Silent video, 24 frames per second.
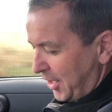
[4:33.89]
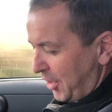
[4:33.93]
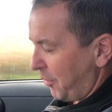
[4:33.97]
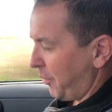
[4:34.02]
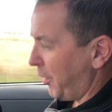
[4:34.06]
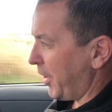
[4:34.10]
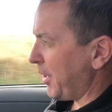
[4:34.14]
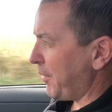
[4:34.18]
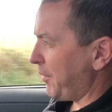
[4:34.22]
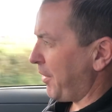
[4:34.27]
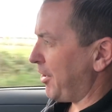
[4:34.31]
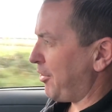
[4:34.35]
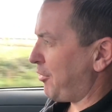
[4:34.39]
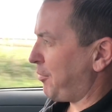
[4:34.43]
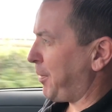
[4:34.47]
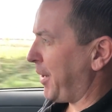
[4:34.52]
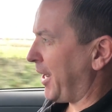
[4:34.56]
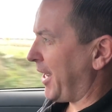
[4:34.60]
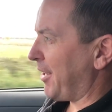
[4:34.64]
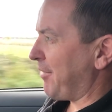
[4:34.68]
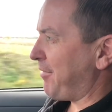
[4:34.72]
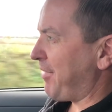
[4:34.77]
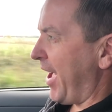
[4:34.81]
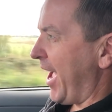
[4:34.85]
When he went to
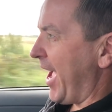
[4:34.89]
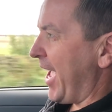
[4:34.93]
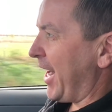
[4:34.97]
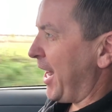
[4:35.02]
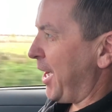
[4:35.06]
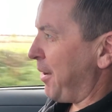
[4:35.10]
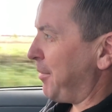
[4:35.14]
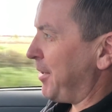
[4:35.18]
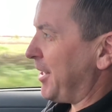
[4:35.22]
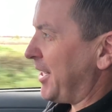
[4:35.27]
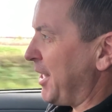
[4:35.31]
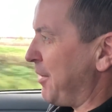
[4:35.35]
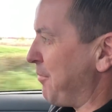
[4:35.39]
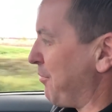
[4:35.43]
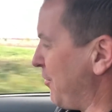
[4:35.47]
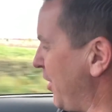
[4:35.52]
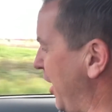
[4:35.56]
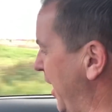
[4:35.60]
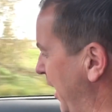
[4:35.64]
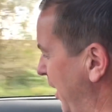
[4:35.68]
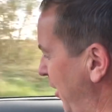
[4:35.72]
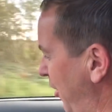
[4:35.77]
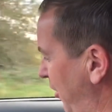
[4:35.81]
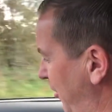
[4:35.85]
pick the van up, he didn't
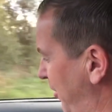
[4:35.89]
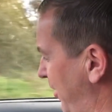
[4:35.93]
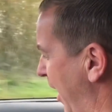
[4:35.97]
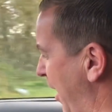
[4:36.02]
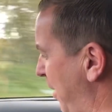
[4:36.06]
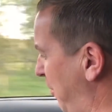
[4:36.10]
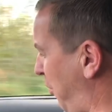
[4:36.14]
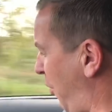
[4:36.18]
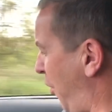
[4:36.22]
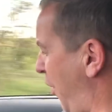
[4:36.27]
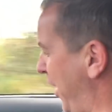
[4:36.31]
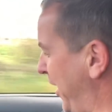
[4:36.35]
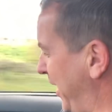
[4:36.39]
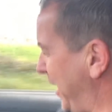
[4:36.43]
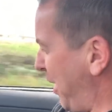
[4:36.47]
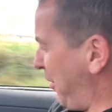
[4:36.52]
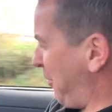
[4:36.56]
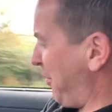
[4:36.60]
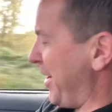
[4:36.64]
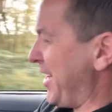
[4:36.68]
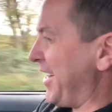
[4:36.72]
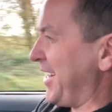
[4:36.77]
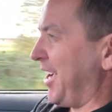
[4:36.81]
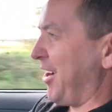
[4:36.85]
realise it had wind-up
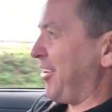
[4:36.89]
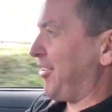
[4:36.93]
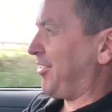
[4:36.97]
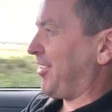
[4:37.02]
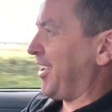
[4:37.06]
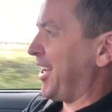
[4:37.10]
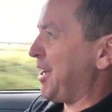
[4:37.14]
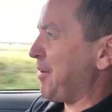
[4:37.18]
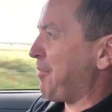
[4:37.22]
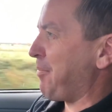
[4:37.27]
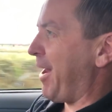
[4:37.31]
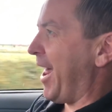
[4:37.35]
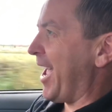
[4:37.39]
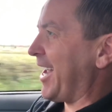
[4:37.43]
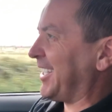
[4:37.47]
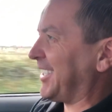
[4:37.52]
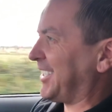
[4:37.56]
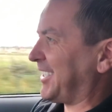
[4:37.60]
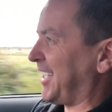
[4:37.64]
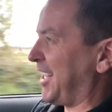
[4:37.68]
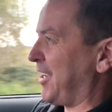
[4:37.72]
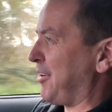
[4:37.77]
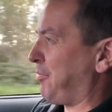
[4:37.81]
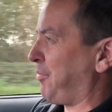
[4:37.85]
windows. See the
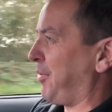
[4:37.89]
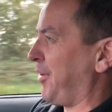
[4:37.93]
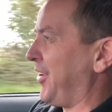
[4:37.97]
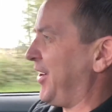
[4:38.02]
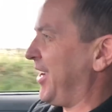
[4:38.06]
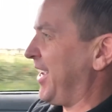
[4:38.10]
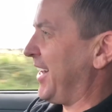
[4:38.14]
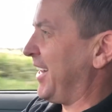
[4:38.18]
blanks they put in?